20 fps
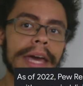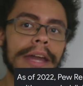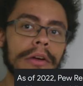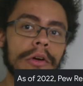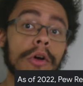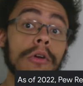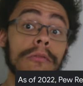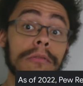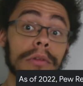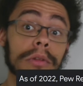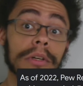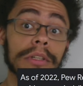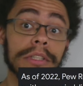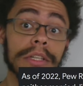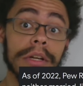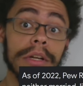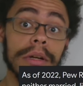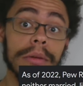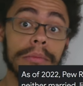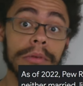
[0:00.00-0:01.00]
that are
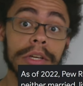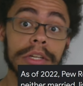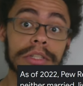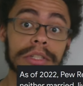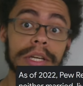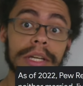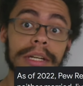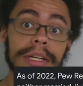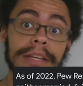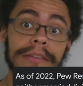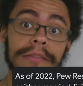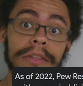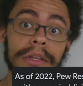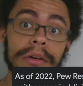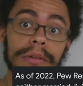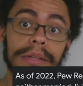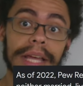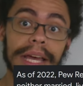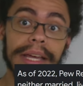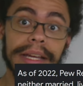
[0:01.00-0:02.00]
overlooked and unappreciated, even
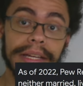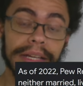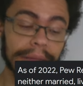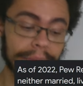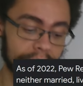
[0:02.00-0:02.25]
though, like,